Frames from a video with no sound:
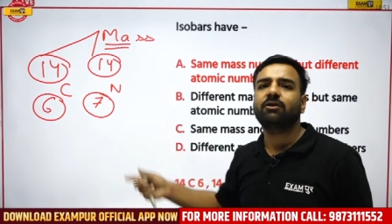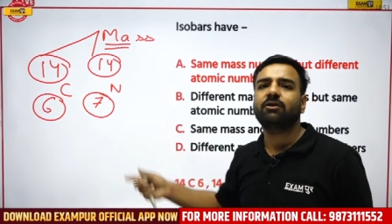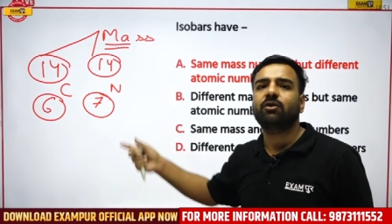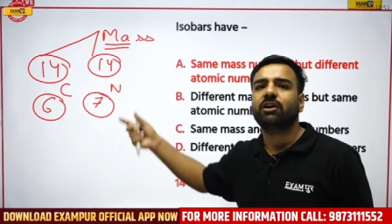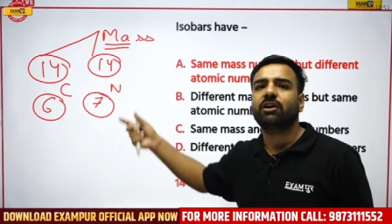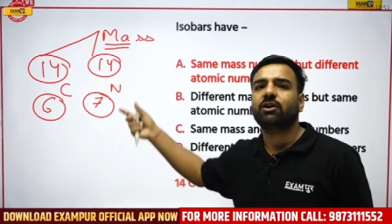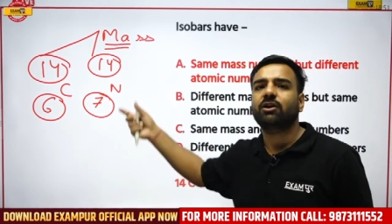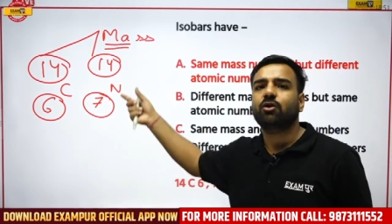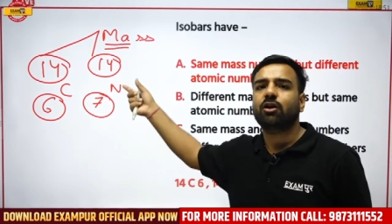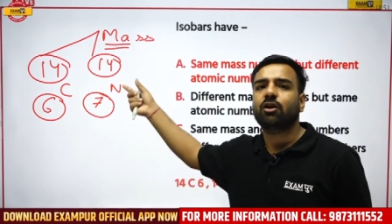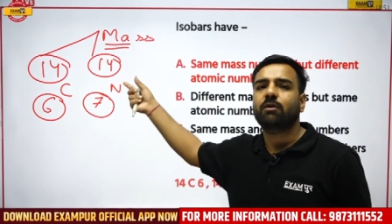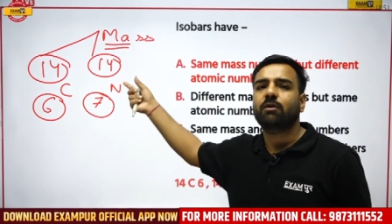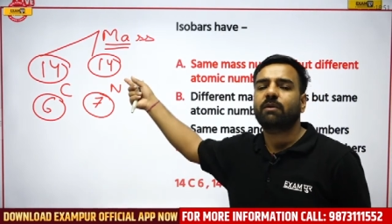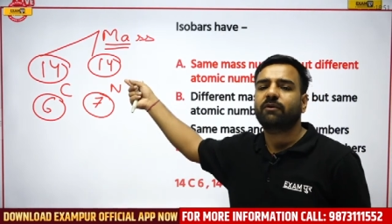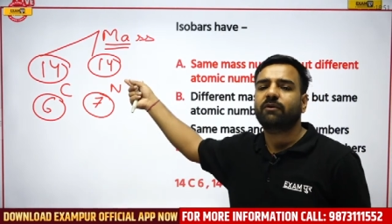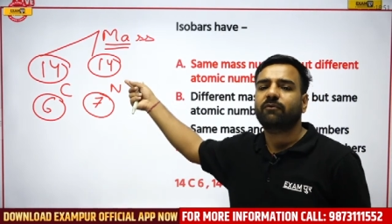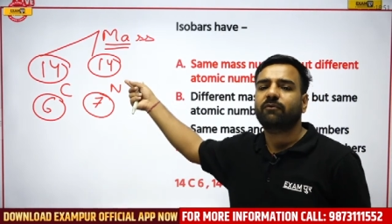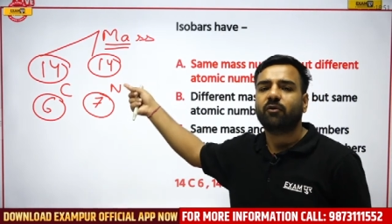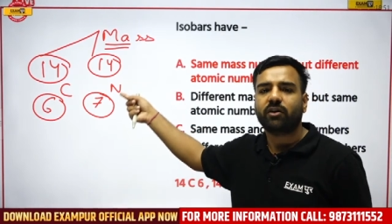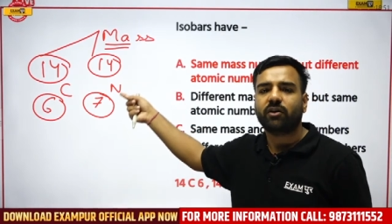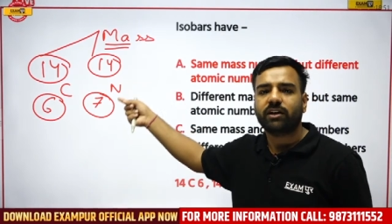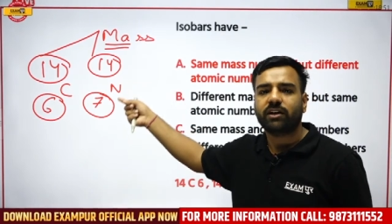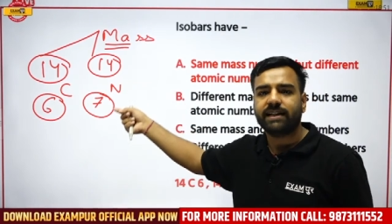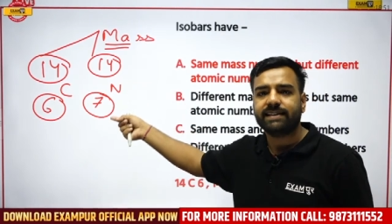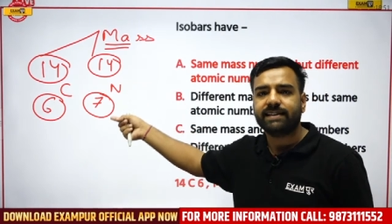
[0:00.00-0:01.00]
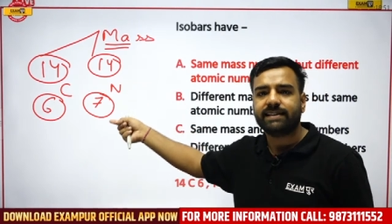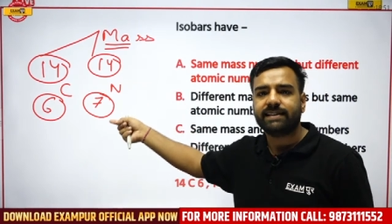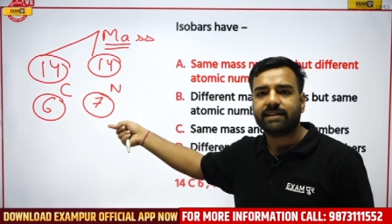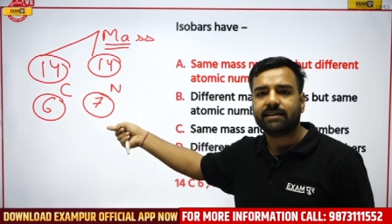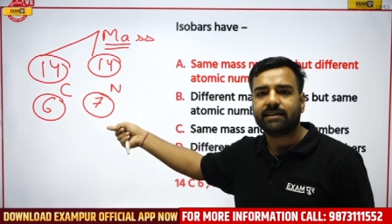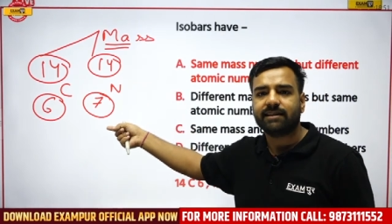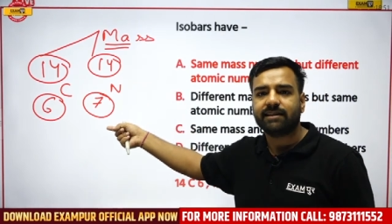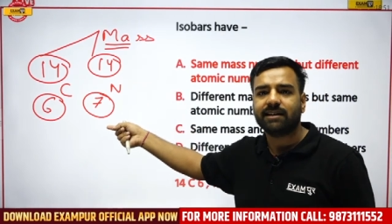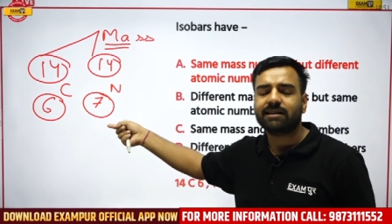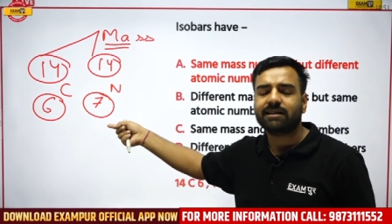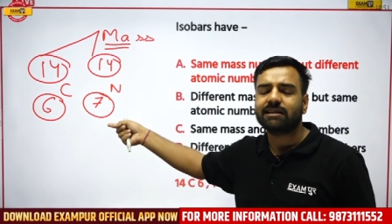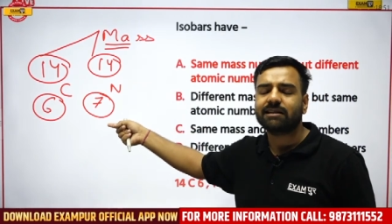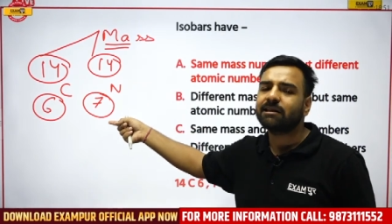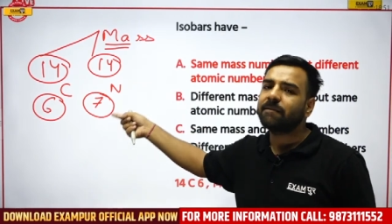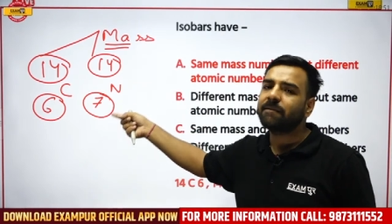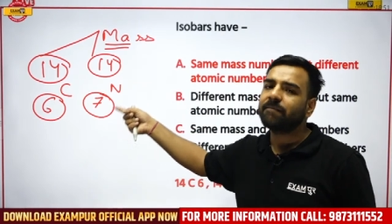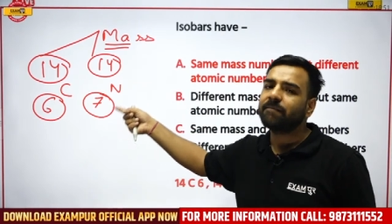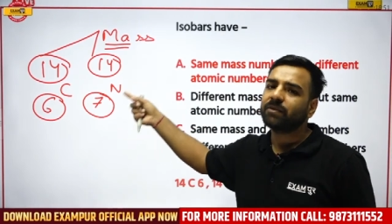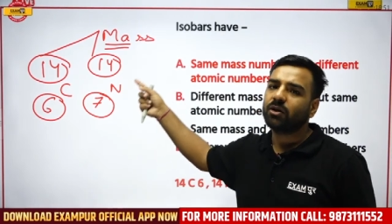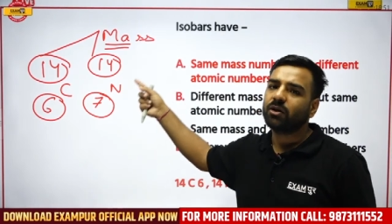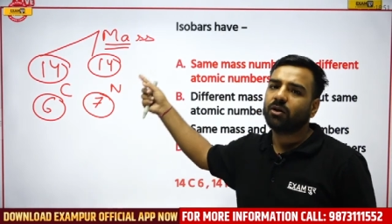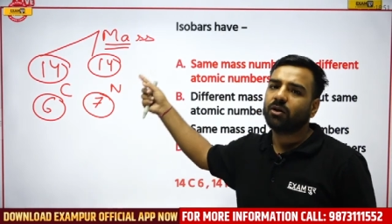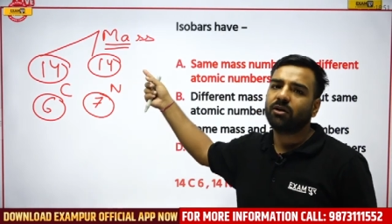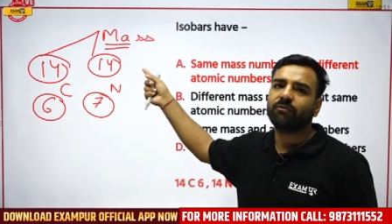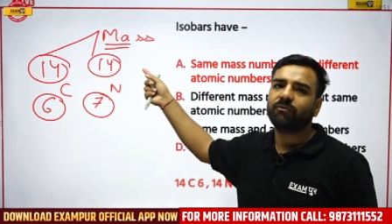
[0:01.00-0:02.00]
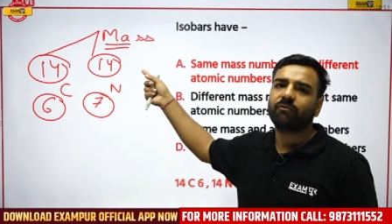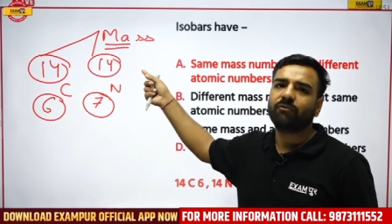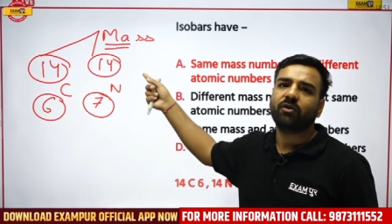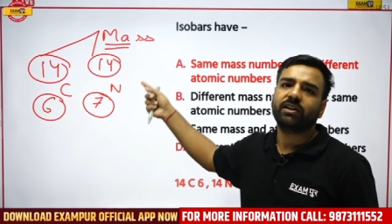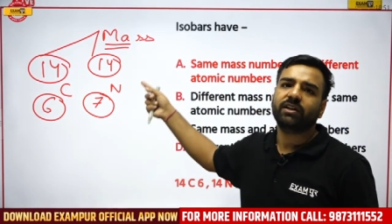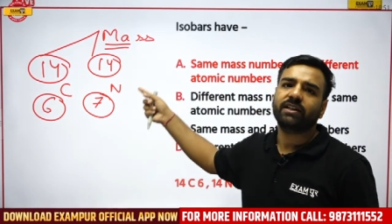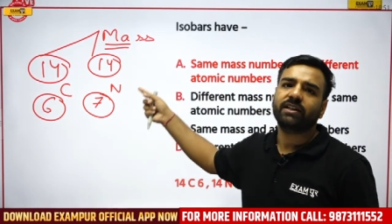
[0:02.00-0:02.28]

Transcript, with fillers: Example, you can talk about 14C6